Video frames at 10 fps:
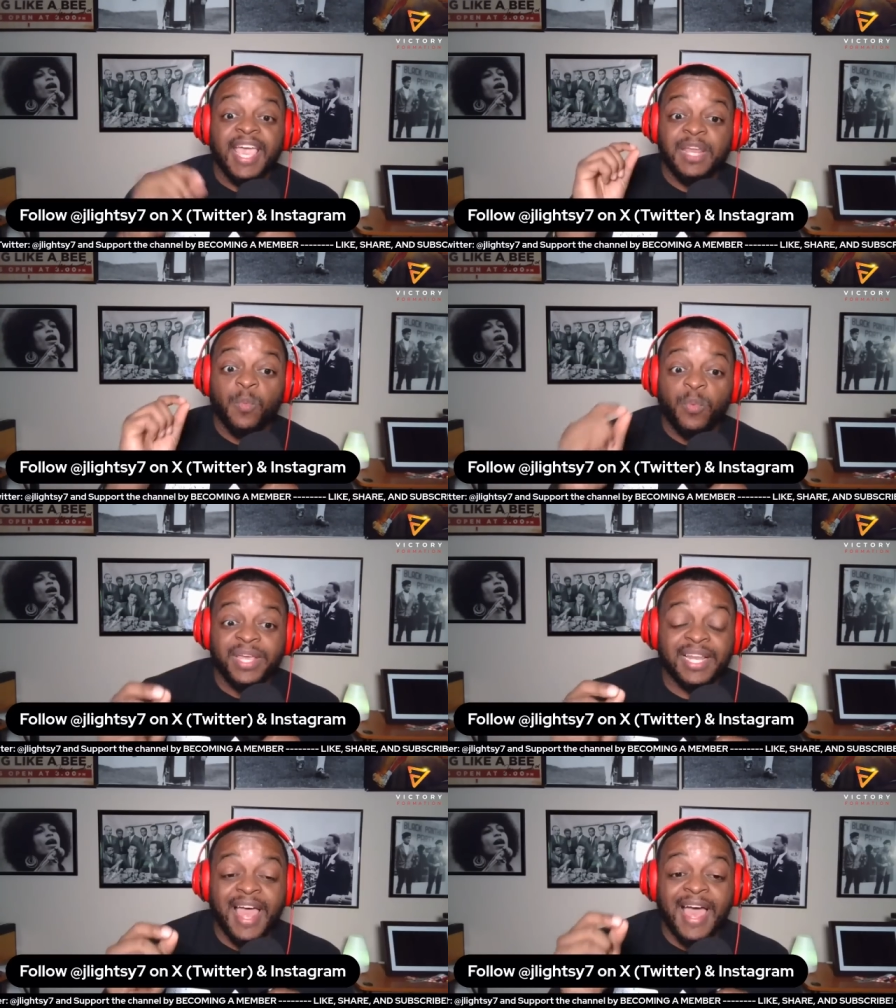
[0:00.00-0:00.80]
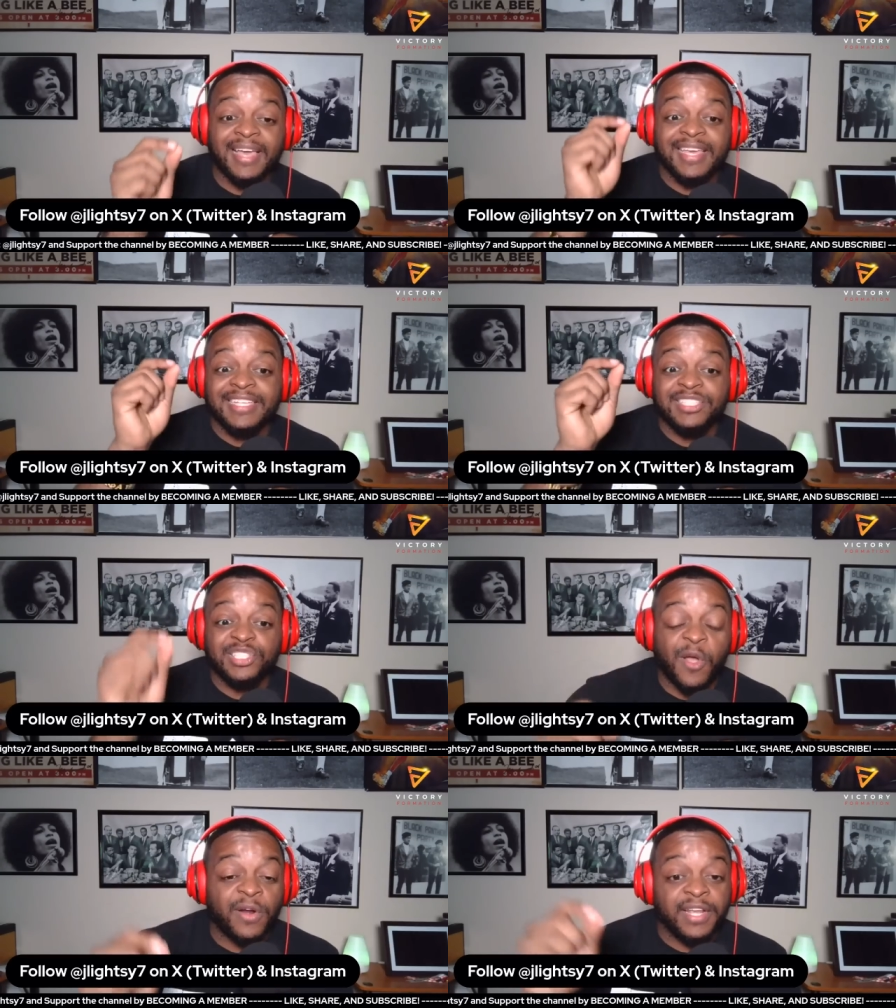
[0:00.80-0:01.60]
And Whitlock is
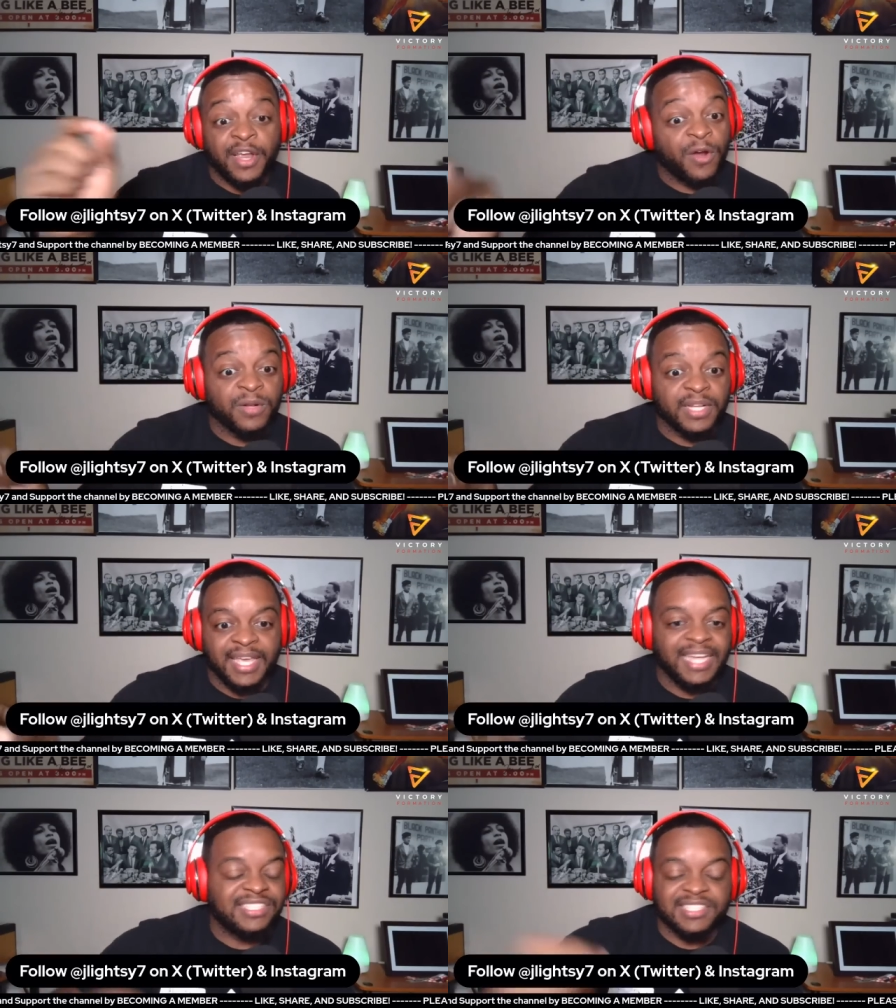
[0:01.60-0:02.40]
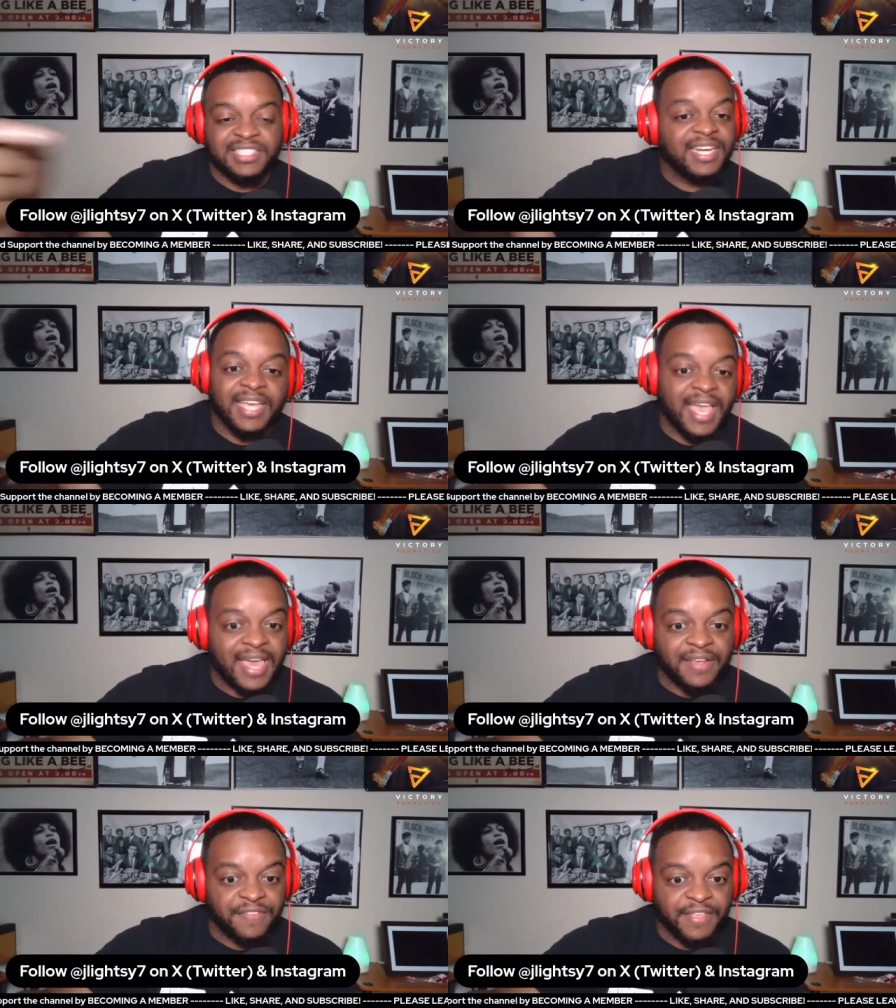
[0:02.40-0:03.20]
starting early. He's just getting
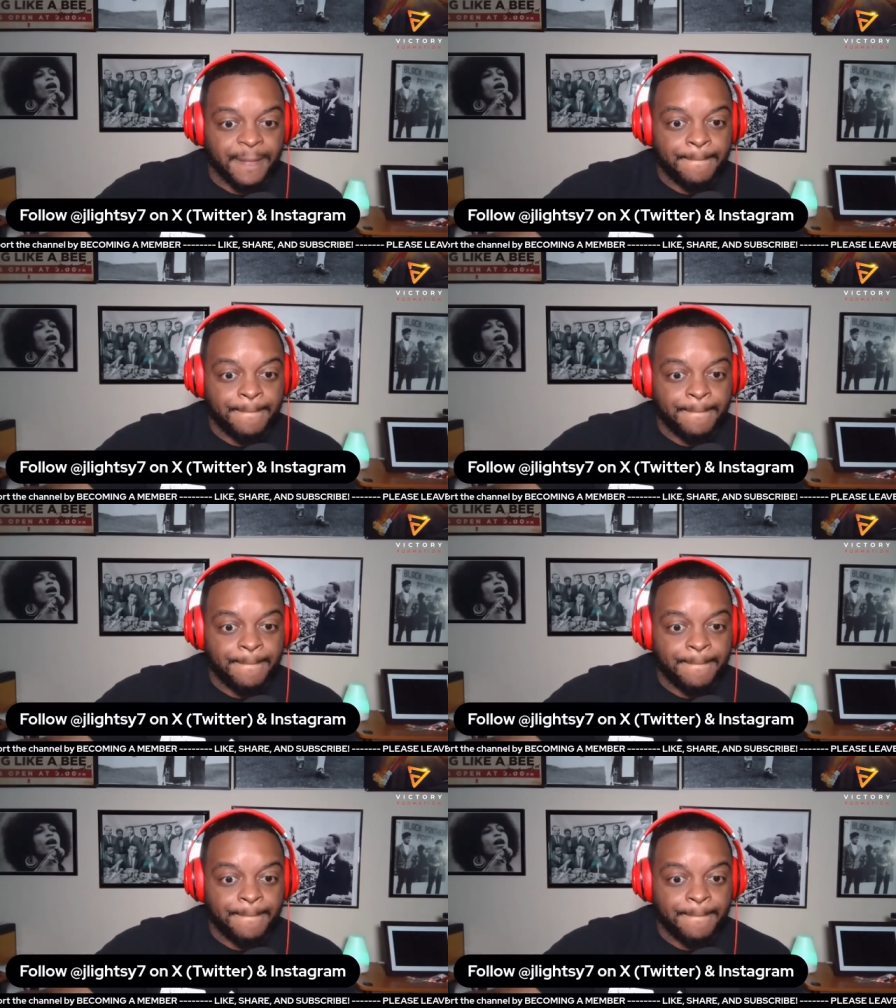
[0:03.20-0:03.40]
ahead of it.